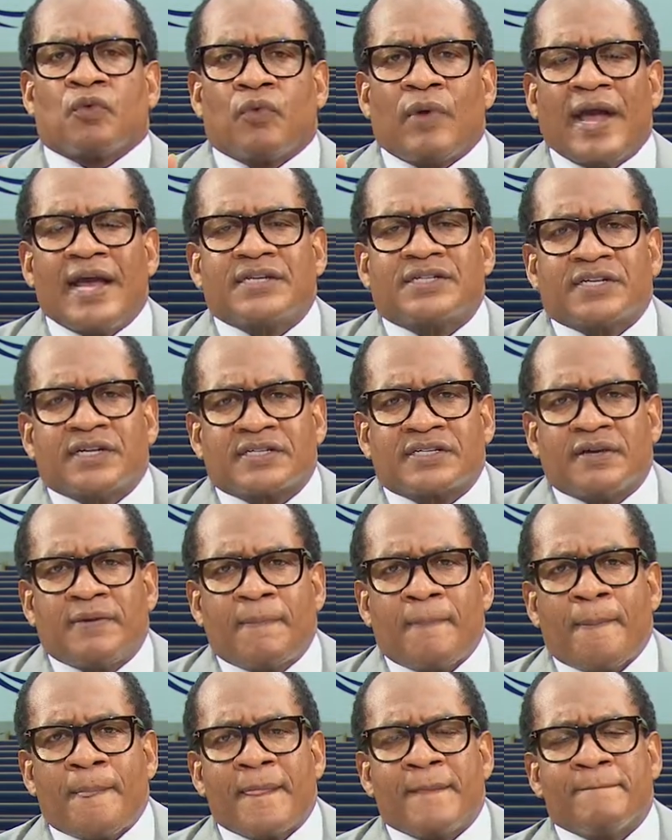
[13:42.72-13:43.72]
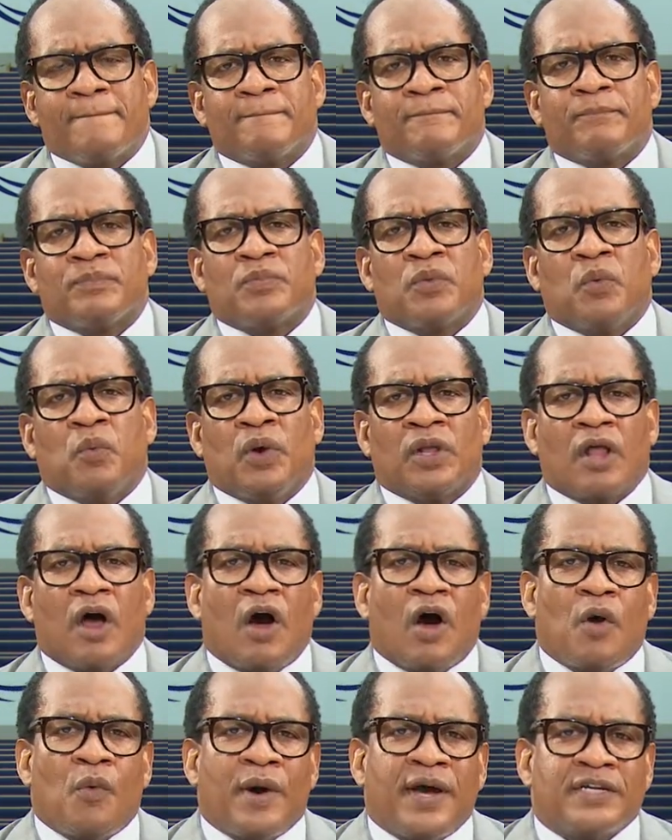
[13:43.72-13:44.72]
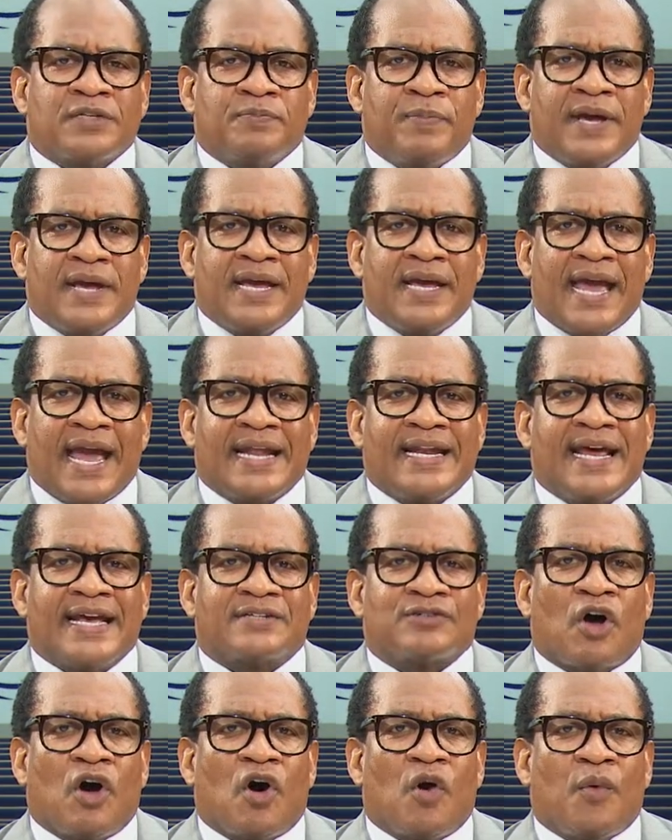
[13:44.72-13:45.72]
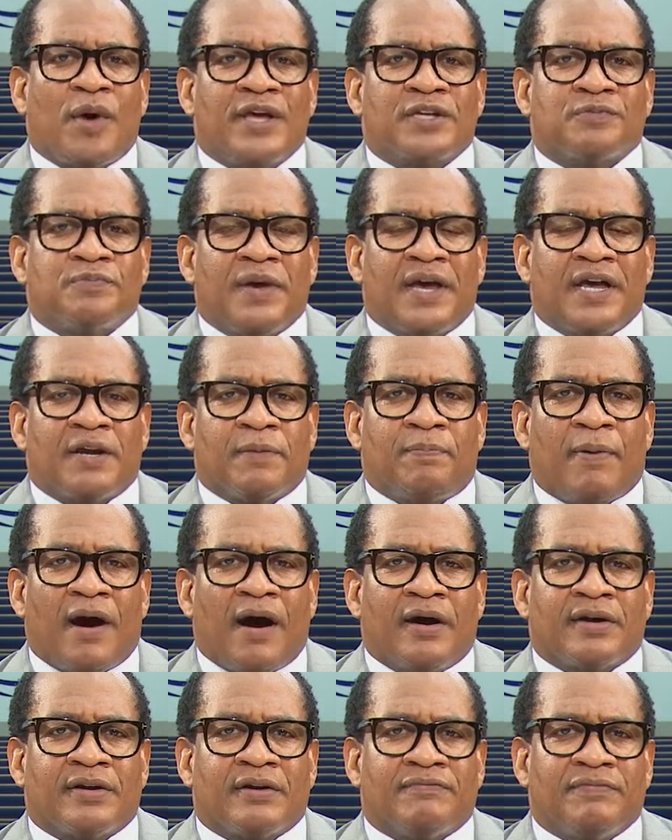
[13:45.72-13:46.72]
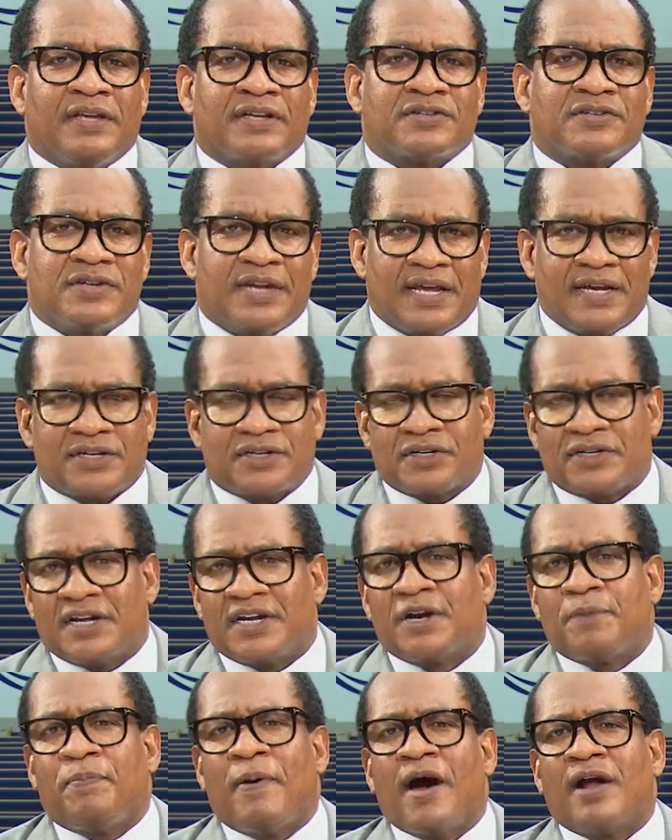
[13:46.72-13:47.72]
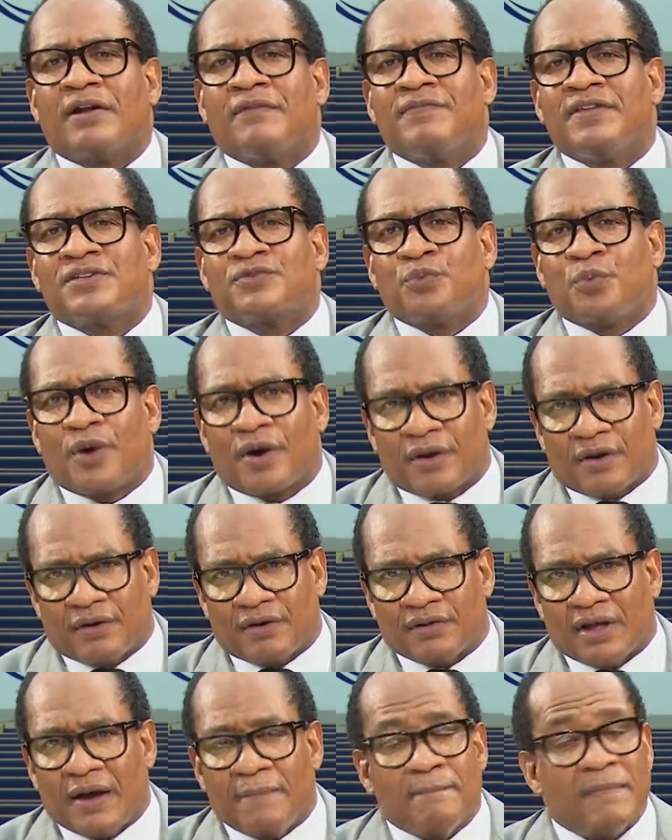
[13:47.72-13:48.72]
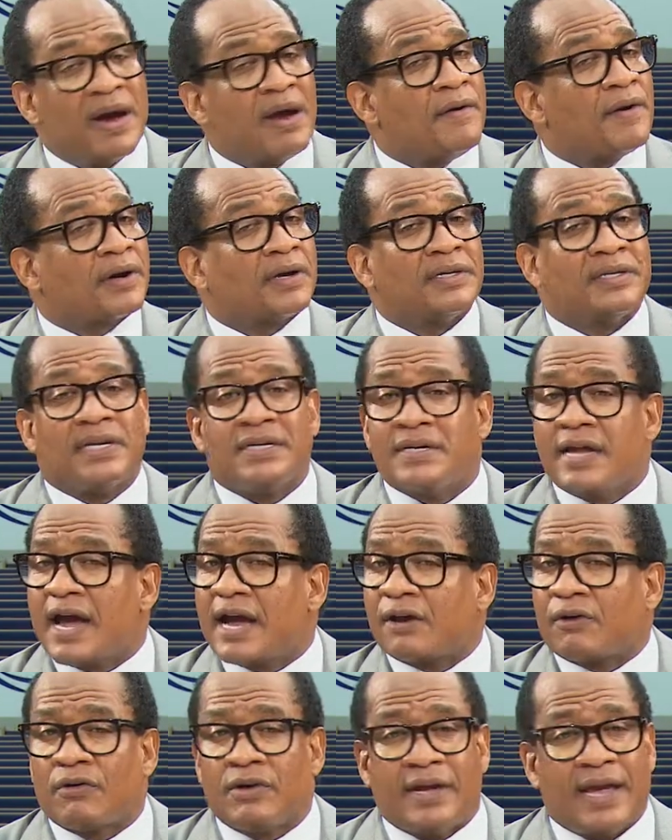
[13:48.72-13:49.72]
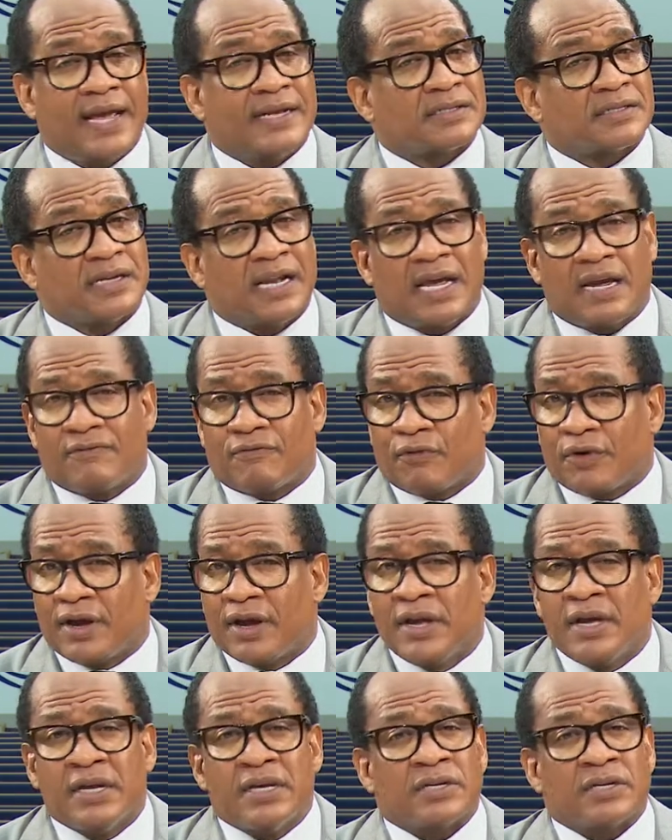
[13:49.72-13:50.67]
Racism will always be and has always been a part of this nation and a part of this world. America did not create slavery.